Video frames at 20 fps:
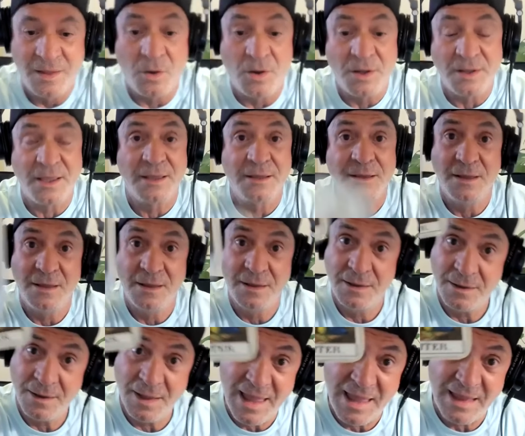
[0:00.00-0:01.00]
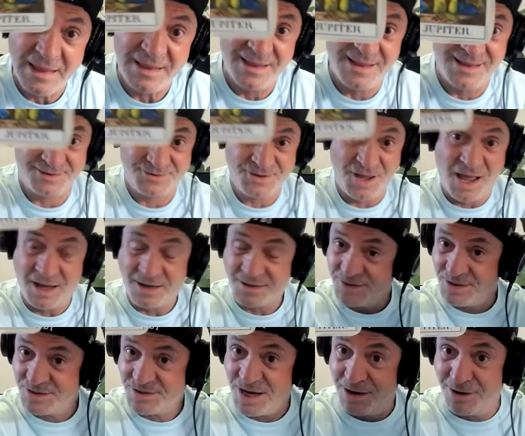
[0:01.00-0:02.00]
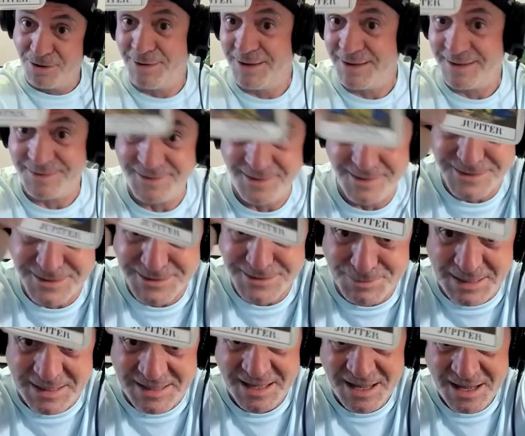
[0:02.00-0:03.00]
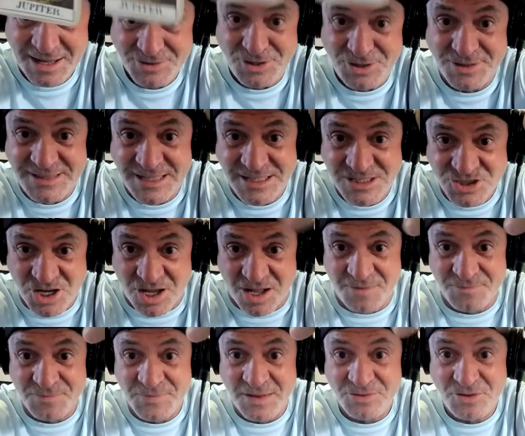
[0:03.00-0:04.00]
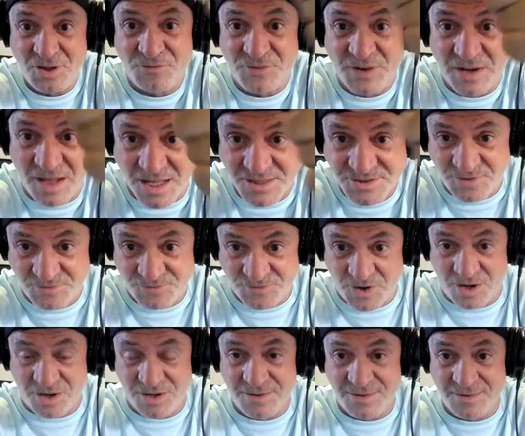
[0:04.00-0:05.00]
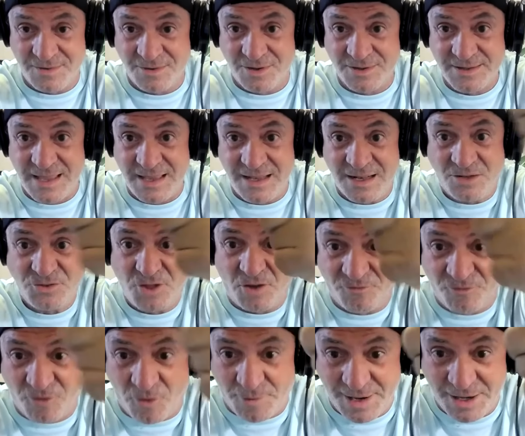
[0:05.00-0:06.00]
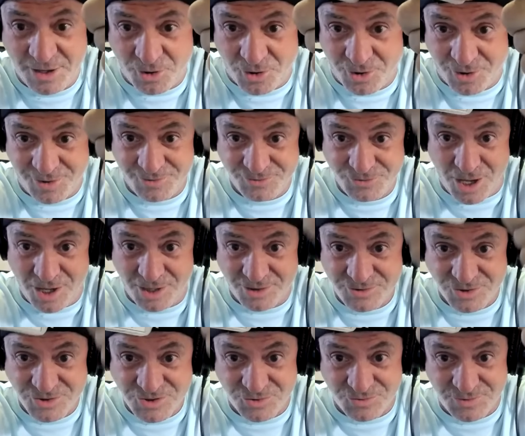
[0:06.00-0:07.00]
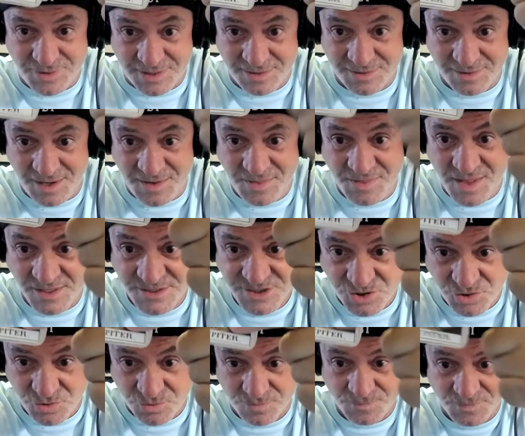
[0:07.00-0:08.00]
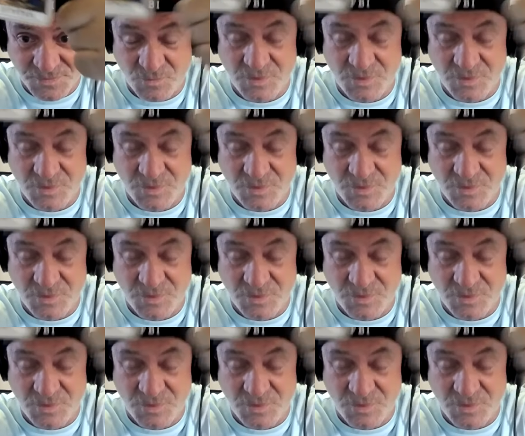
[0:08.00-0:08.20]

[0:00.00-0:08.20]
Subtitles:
Okay, hey, Dr. Cherry, this is me, the teacher. the philosopher, okay, the foreigner, Dr. Cherry, and that's you.